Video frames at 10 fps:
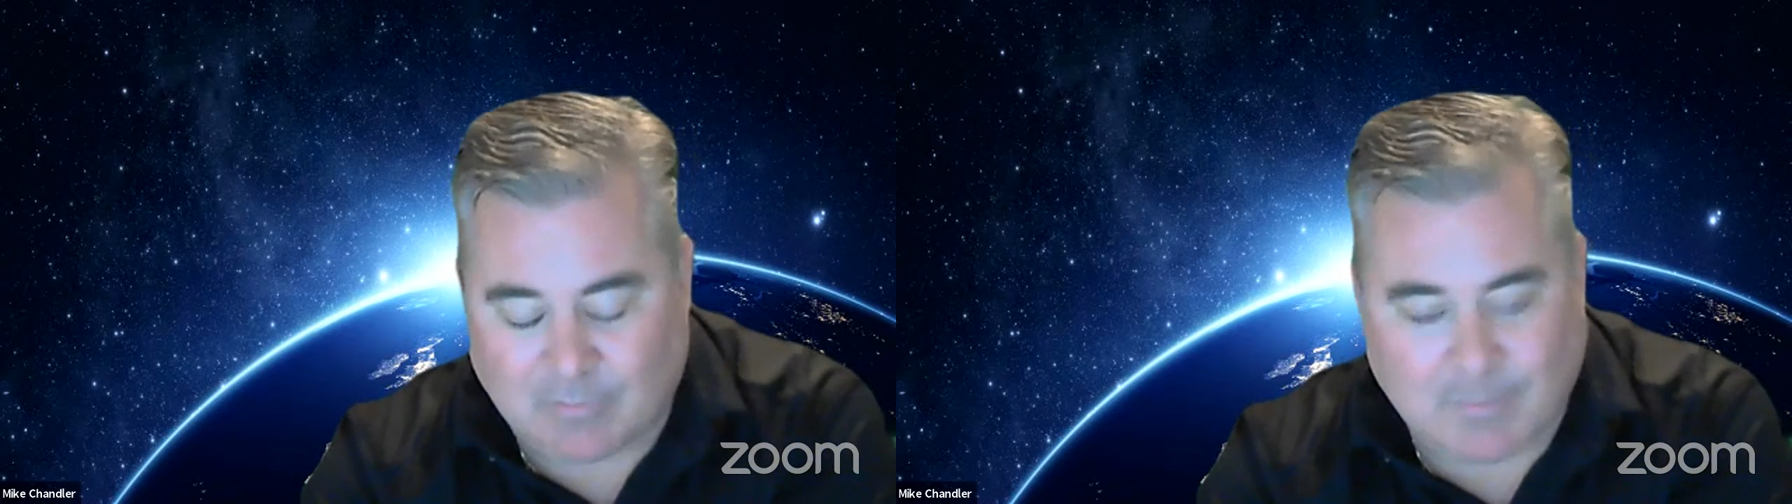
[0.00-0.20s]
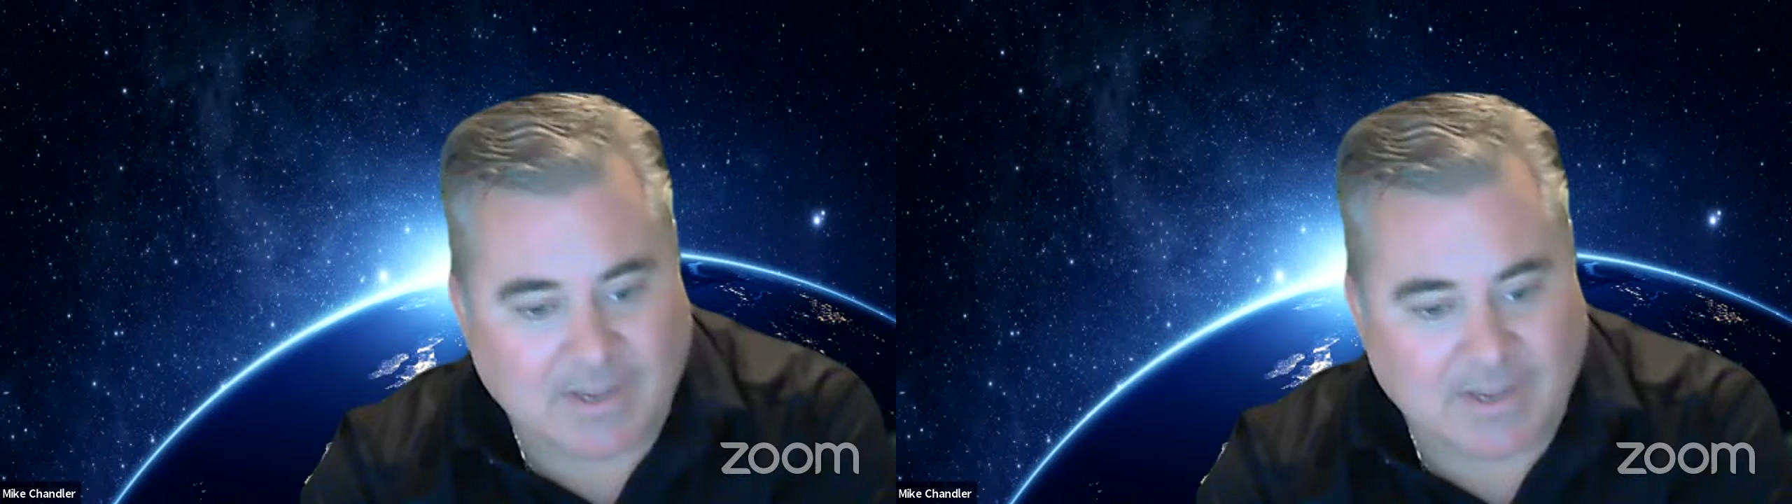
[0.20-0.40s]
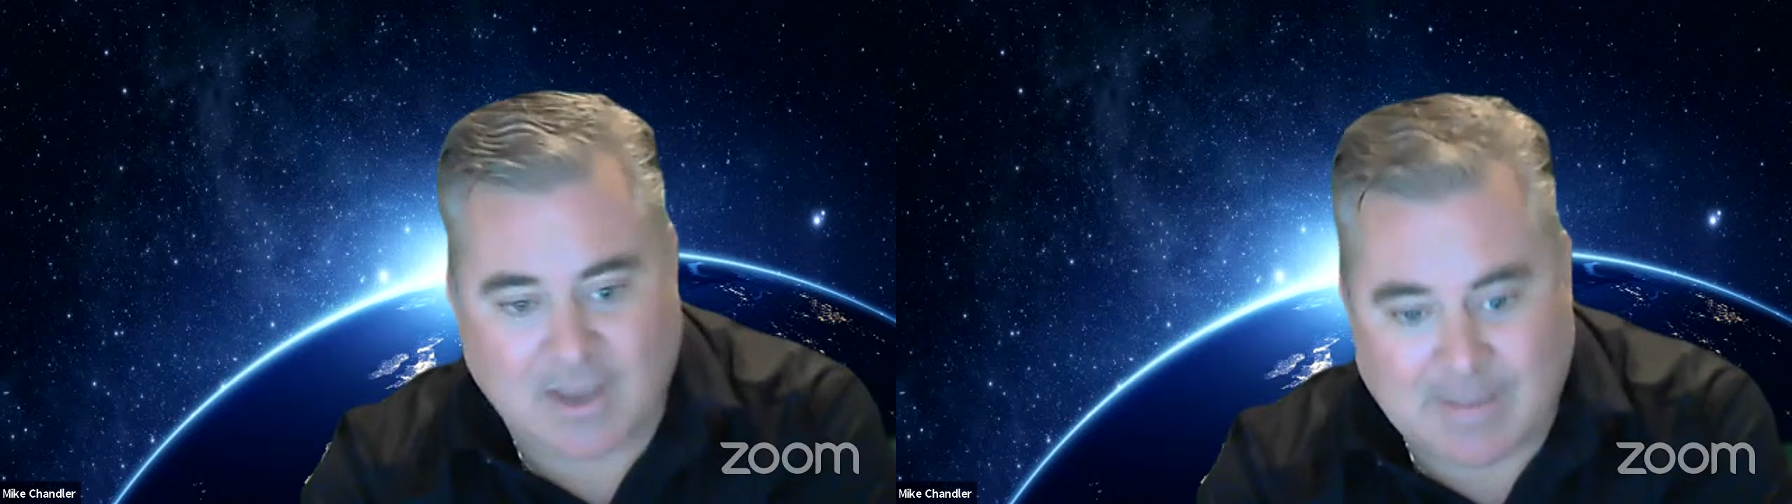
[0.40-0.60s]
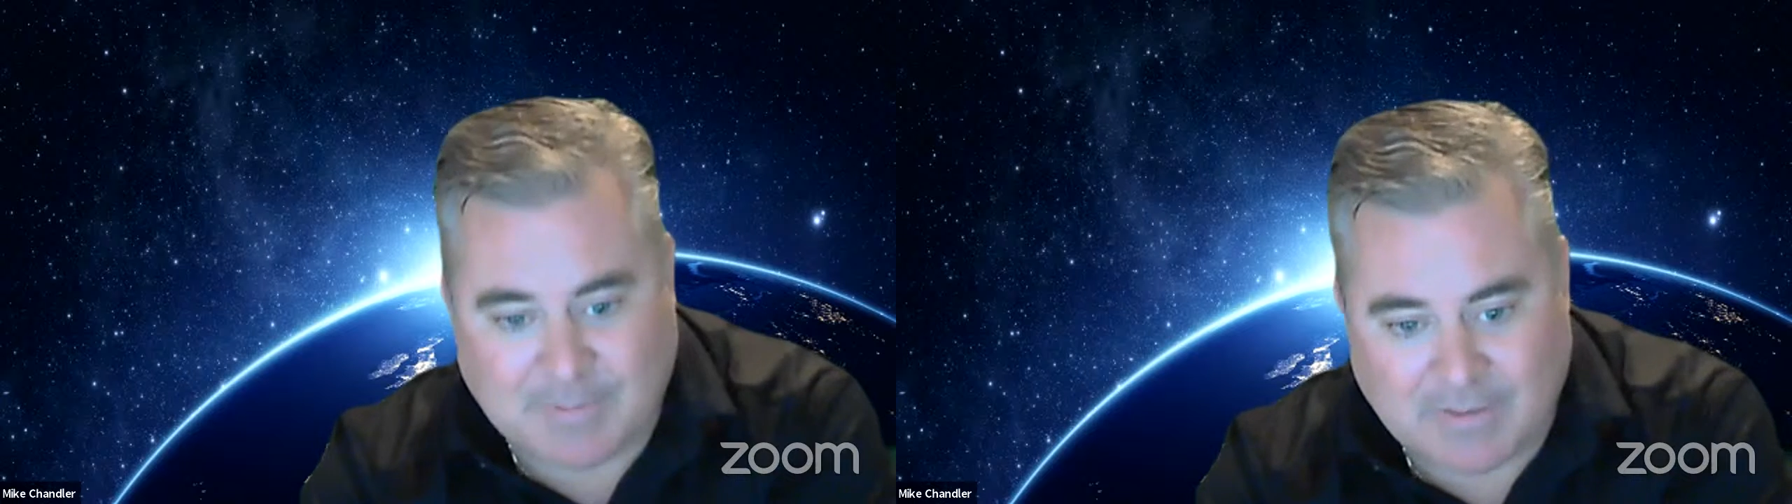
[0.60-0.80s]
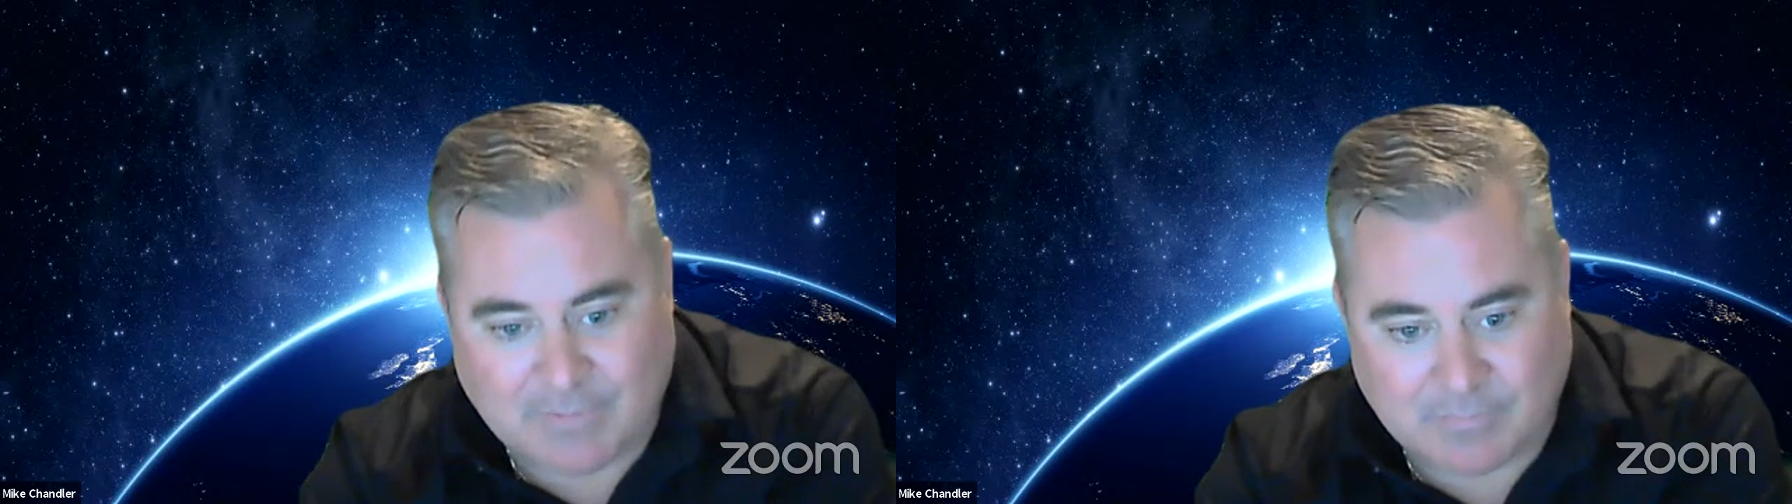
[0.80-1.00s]
Make a
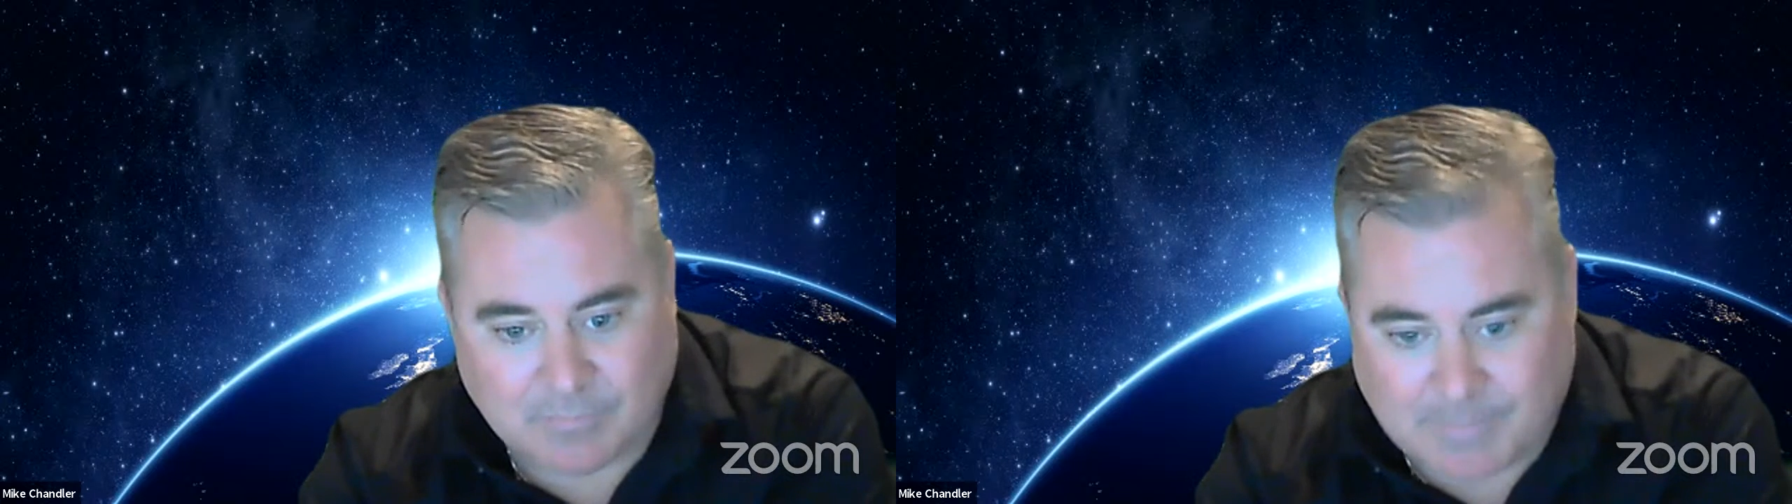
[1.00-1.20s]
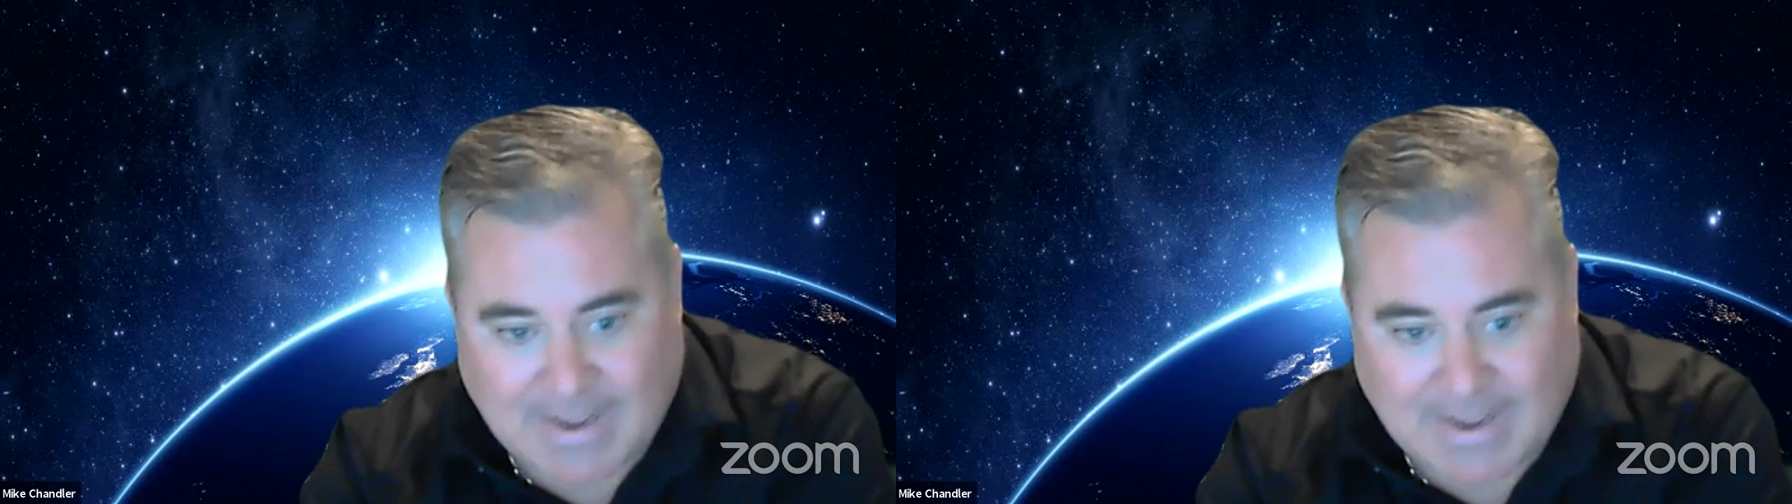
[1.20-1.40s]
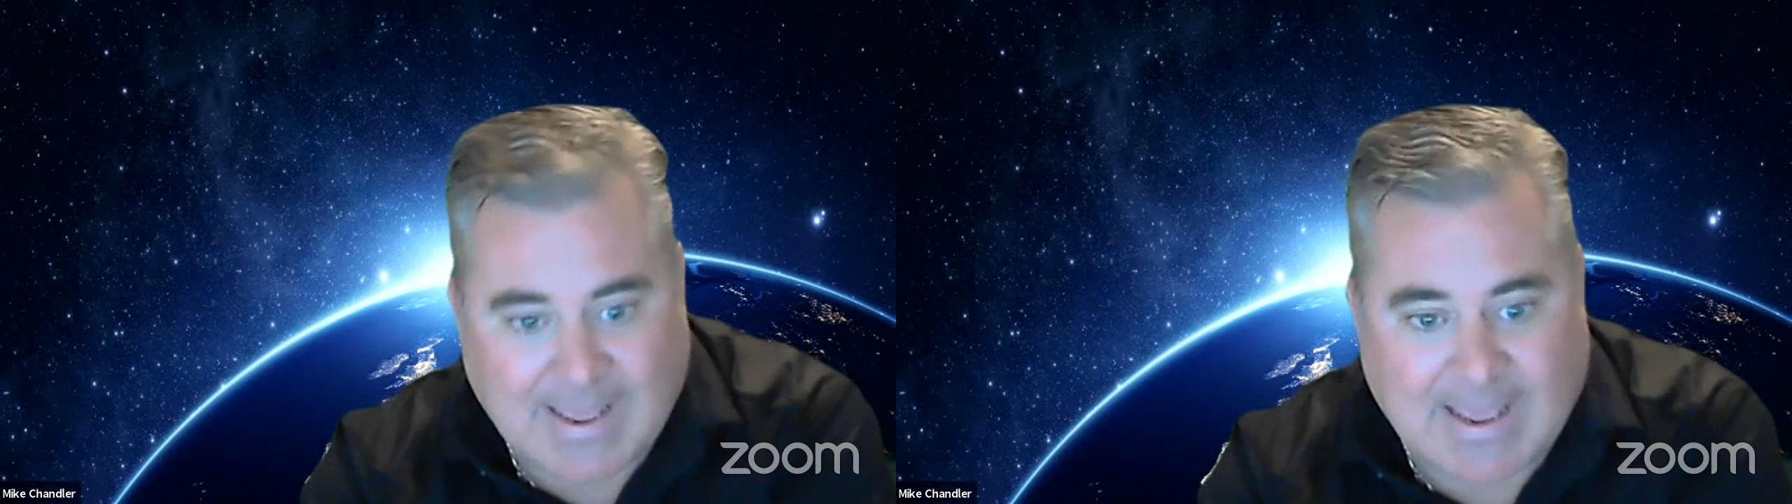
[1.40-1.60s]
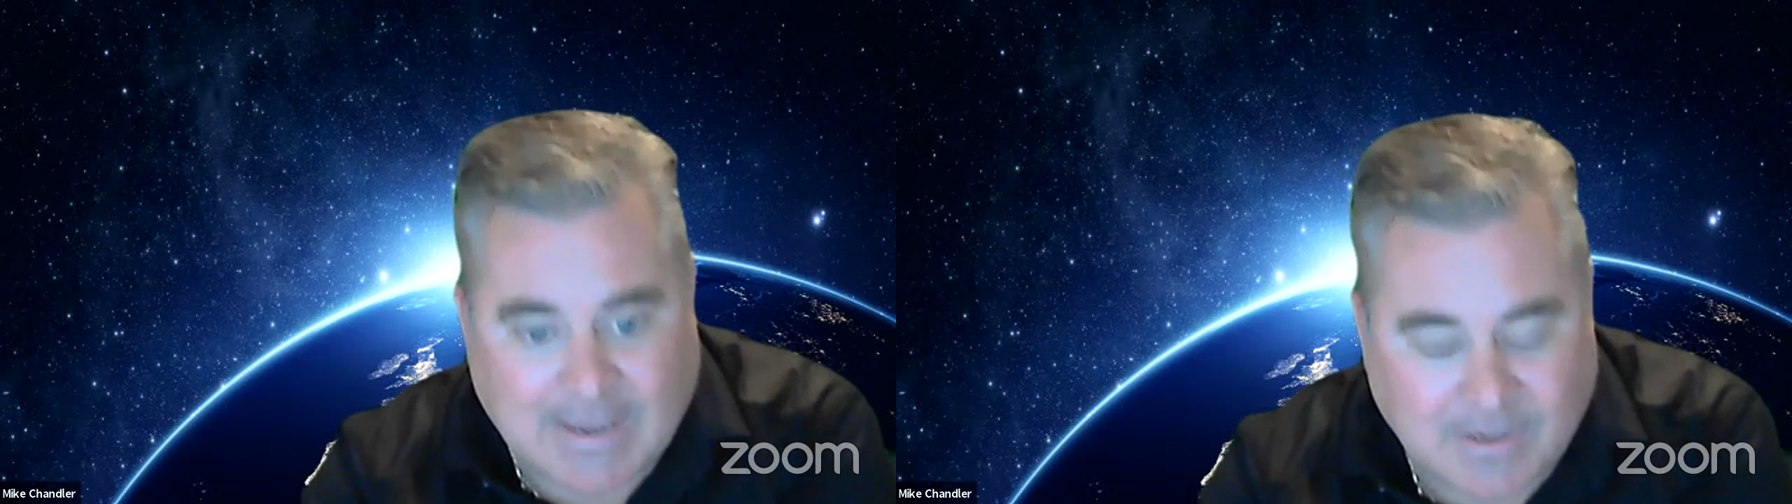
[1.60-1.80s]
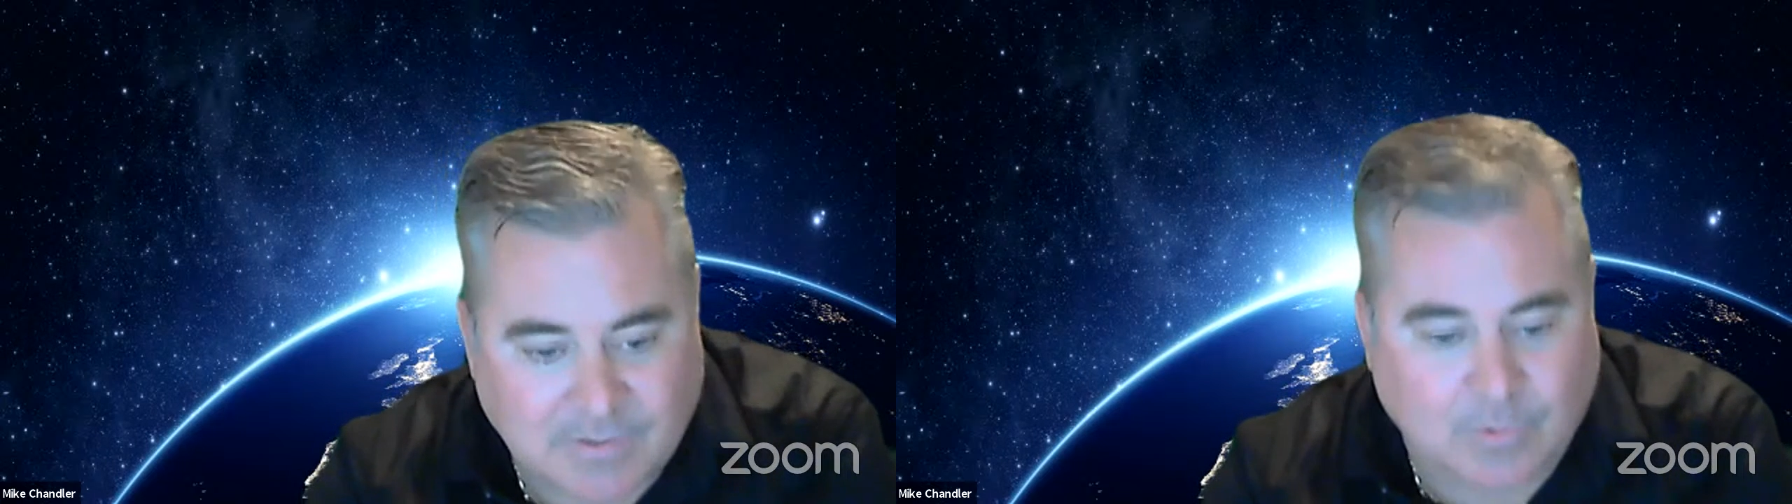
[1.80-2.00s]
copy of it by hand.